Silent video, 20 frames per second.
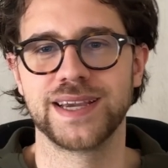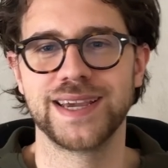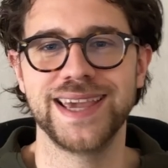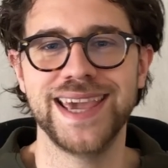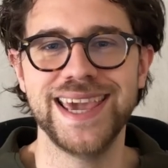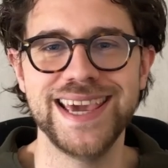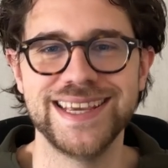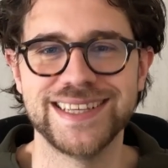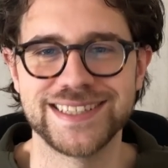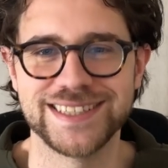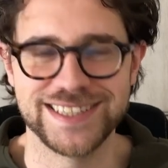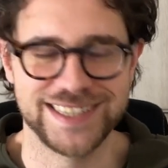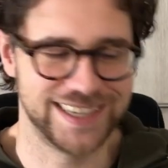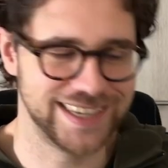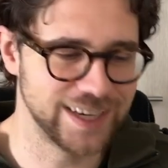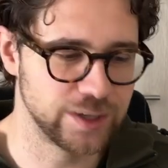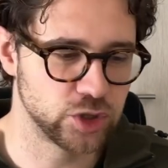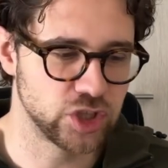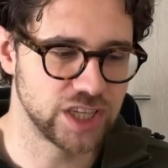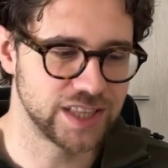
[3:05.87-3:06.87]
Easy
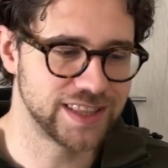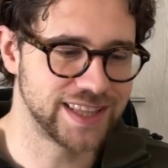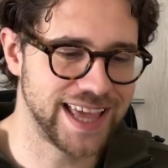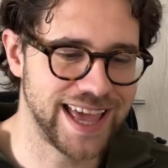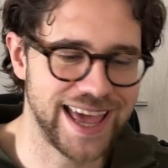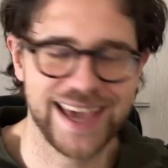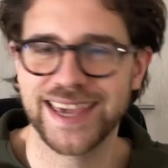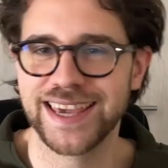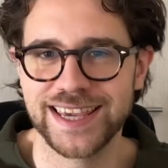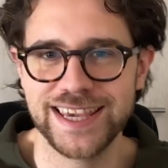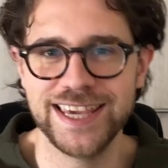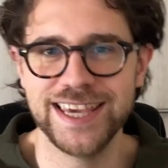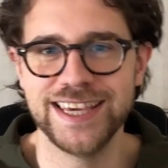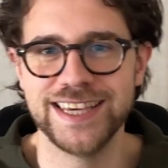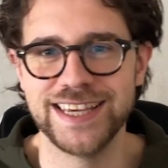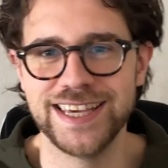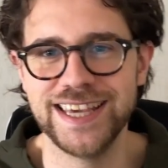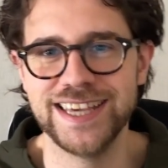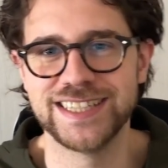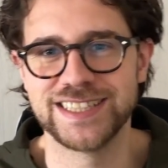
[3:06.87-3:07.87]
counter-attack,
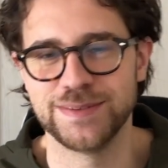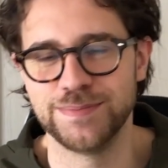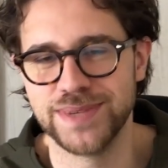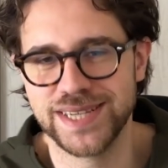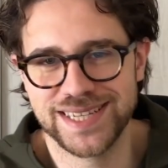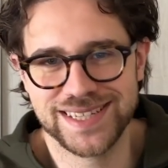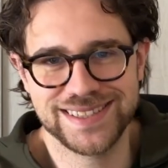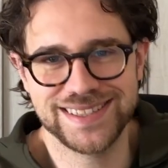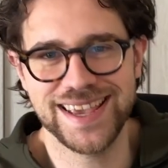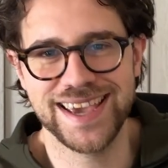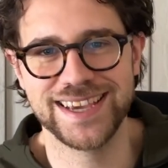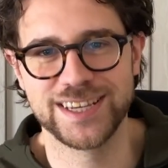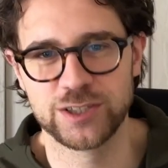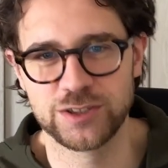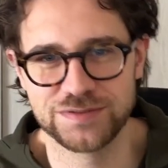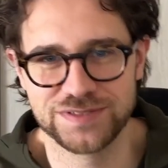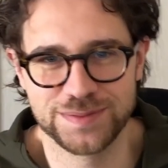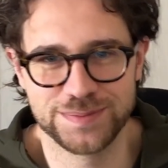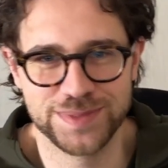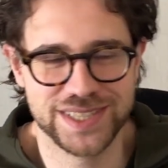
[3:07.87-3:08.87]
easy mistakes
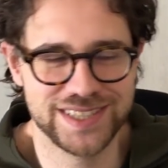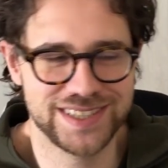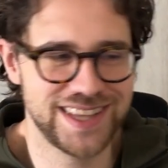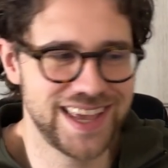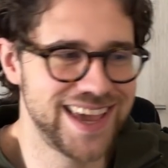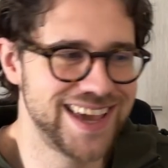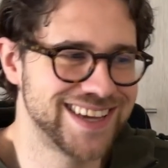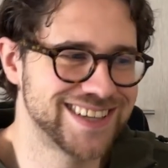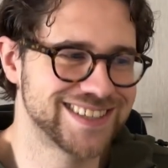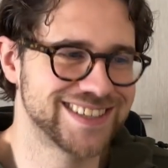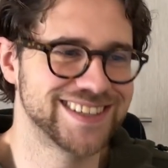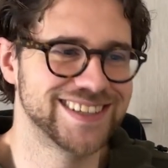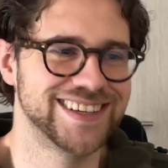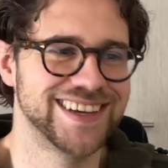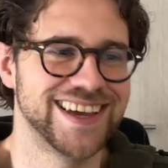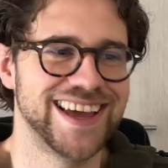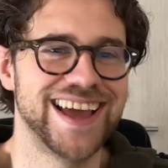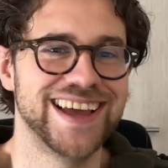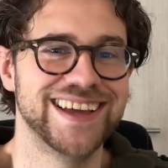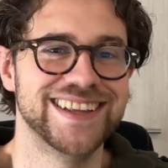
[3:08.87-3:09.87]
over mistakes.
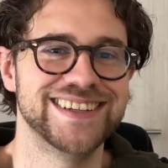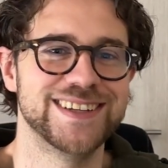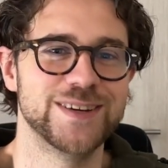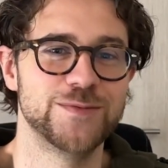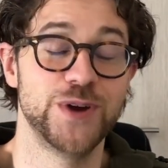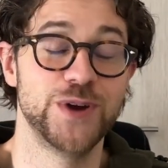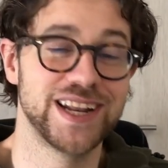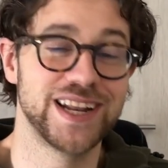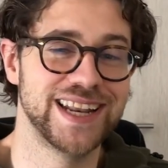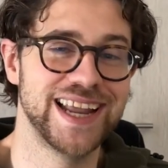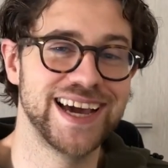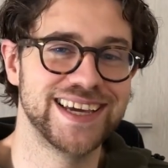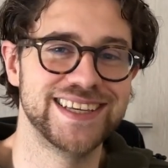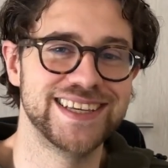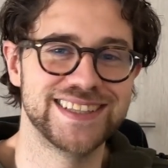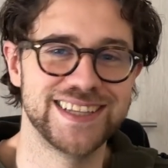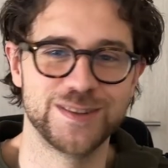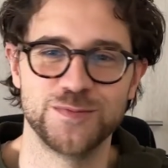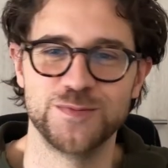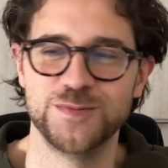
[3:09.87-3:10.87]
And we are lucky
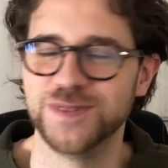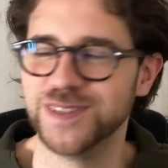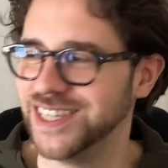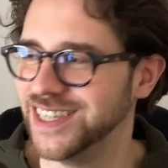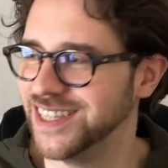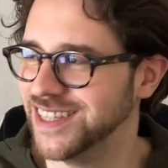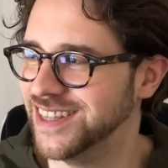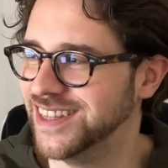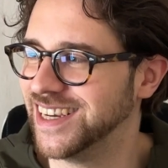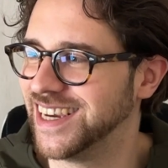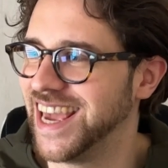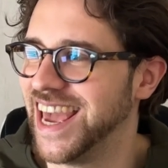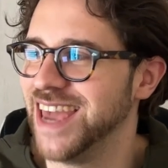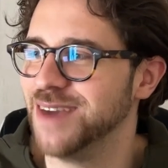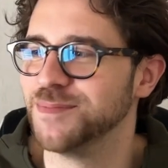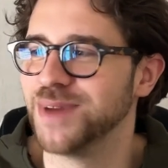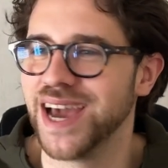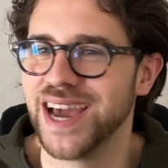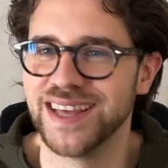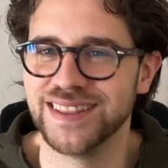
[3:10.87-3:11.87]
that the
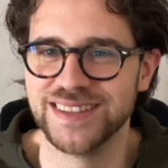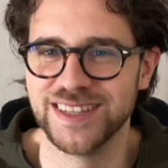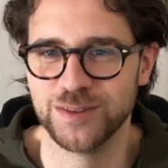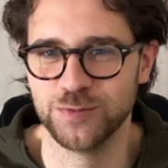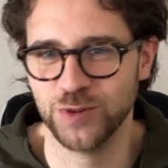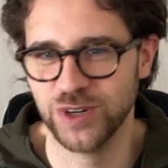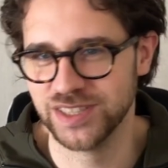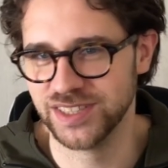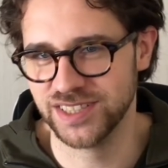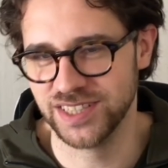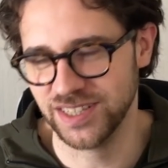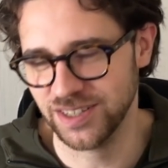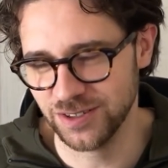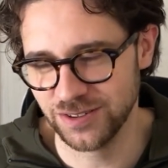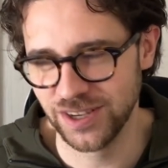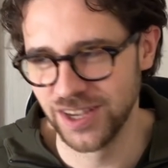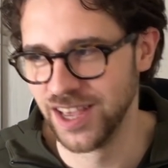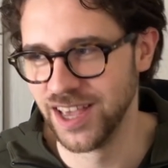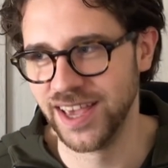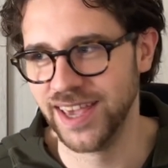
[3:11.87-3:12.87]
game ended 1-0.
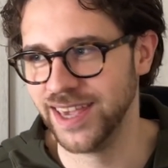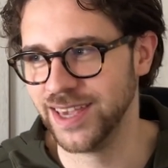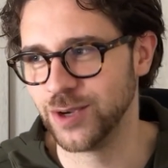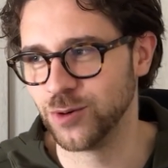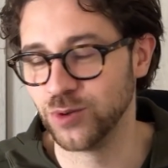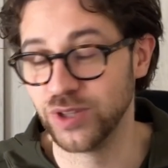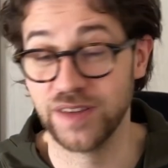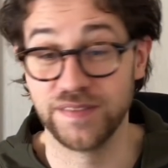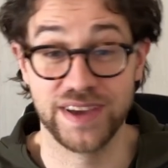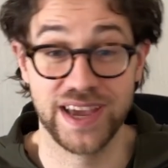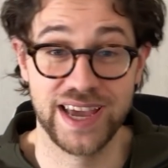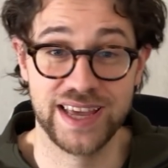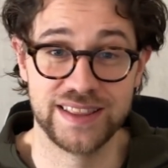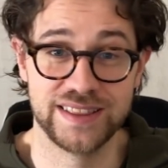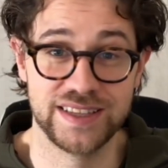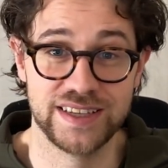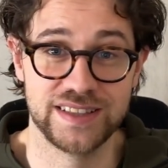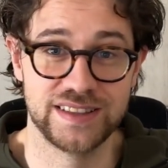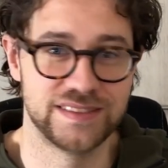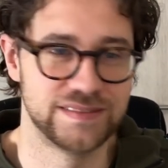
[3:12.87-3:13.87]
It could have
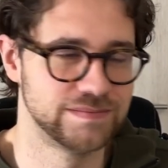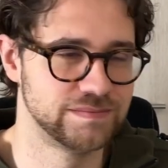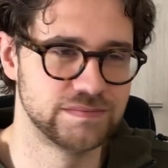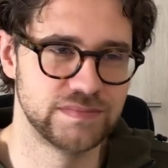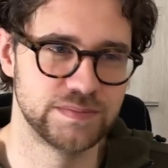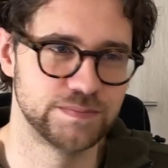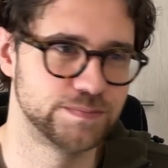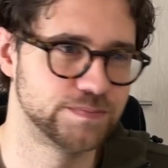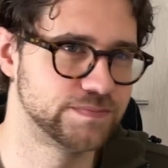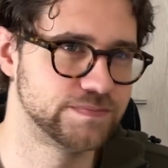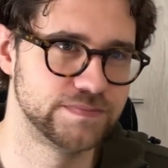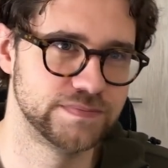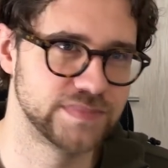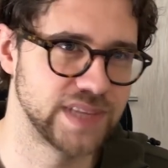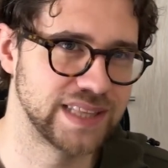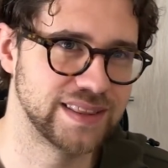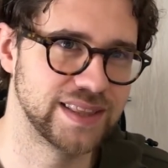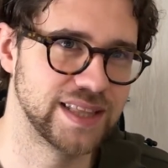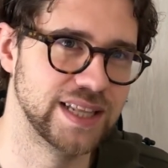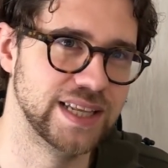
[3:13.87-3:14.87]
ended
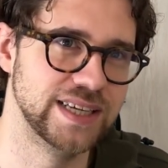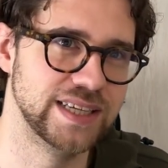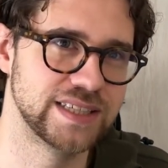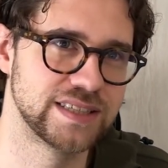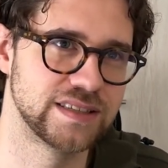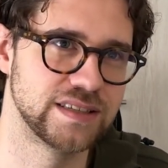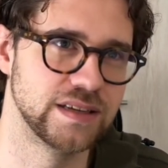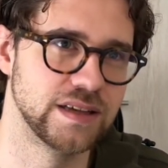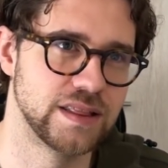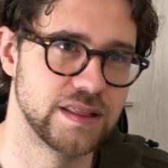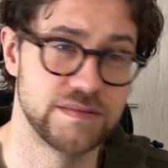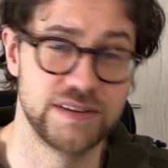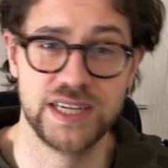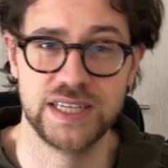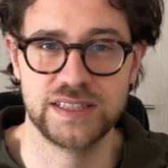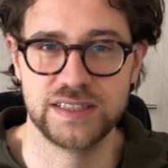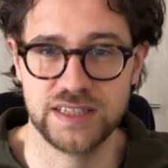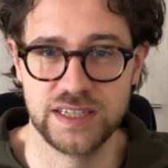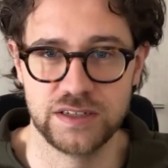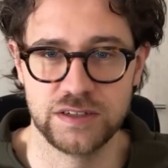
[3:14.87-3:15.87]
at least
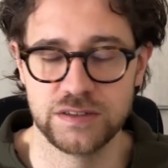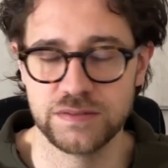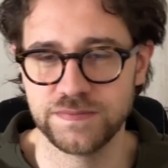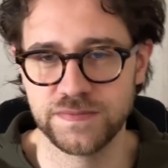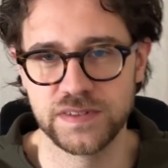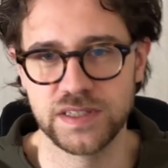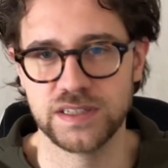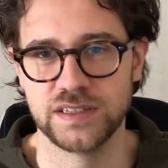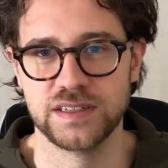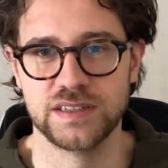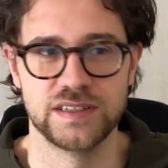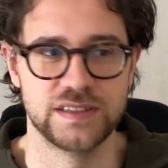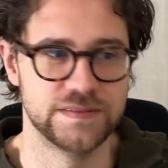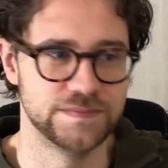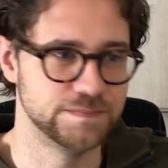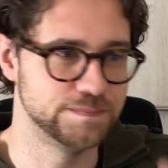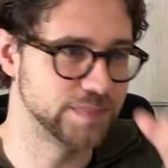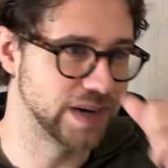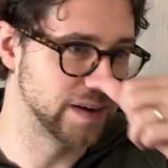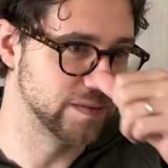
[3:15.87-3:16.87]
3-0.
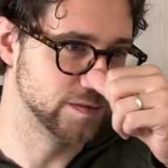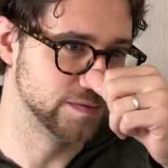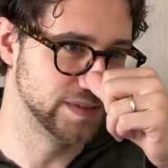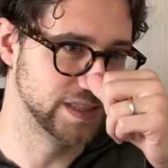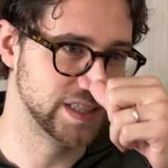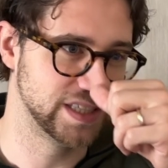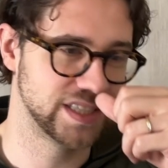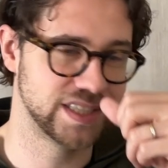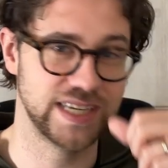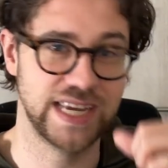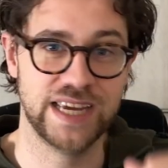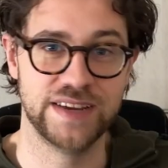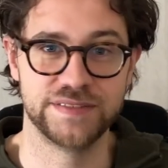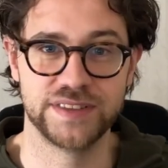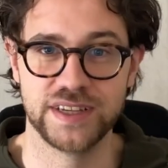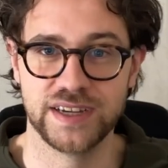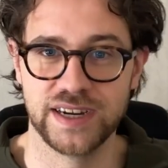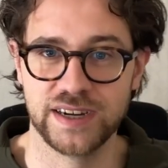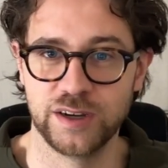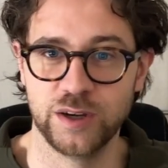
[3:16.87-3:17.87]
Pavlovic saved
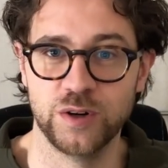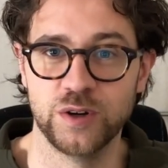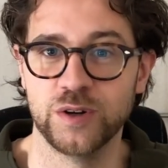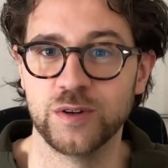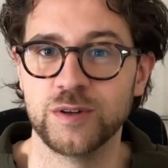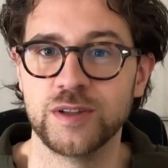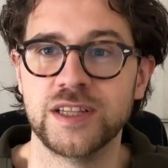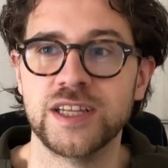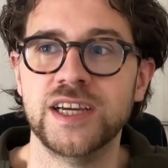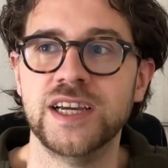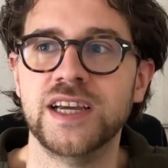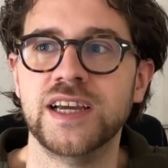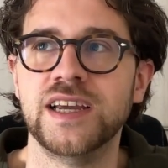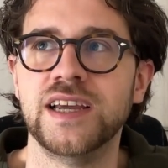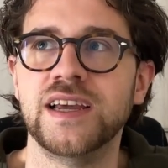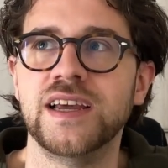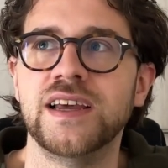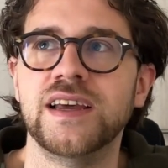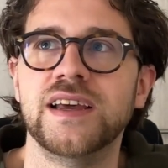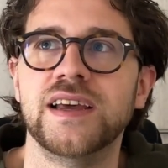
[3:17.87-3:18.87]
a goal,
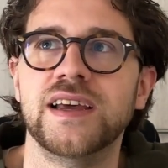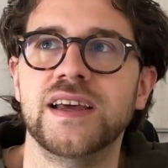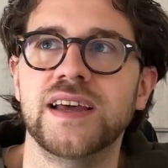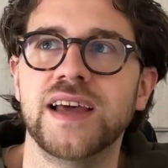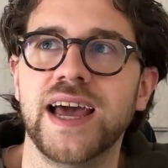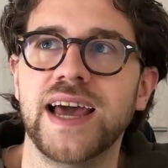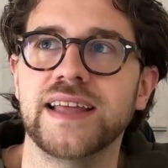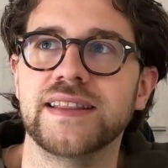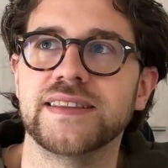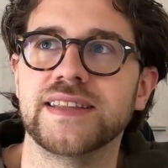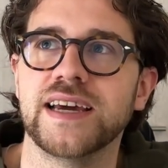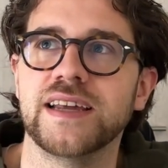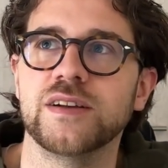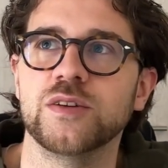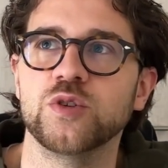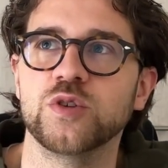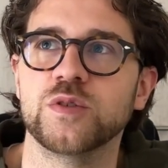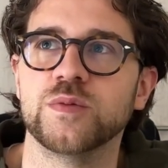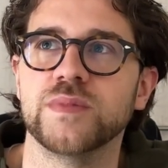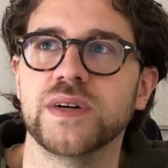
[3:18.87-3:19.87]
and then
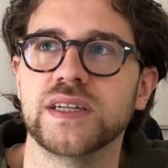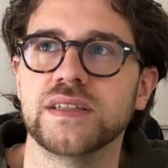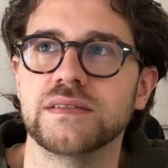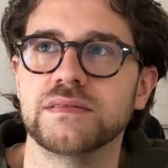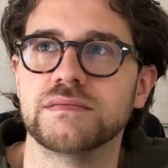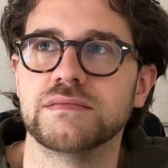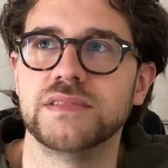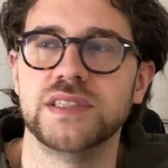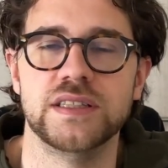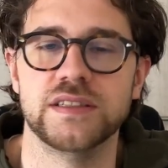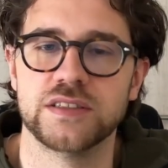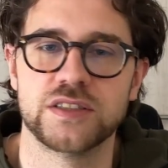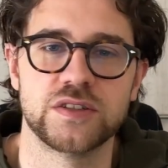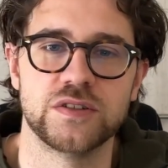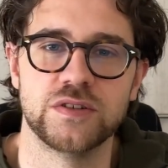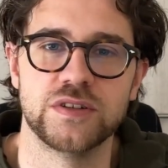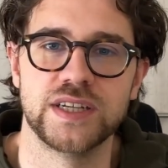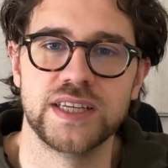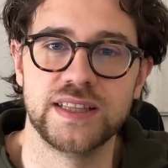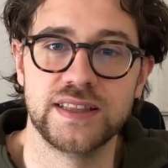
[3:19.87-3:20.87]
Lukman didn't
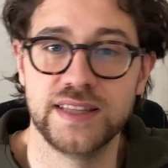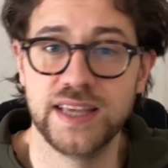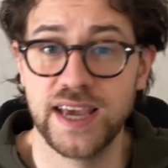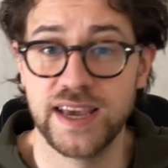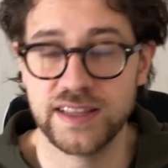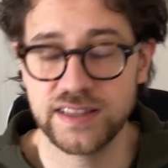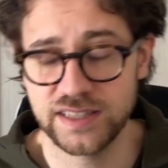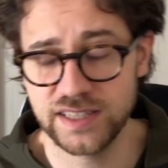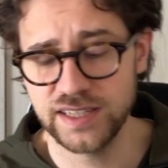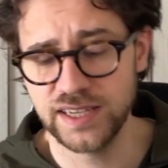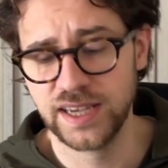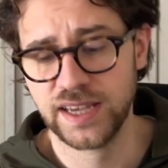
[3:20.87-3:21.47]
score in the end.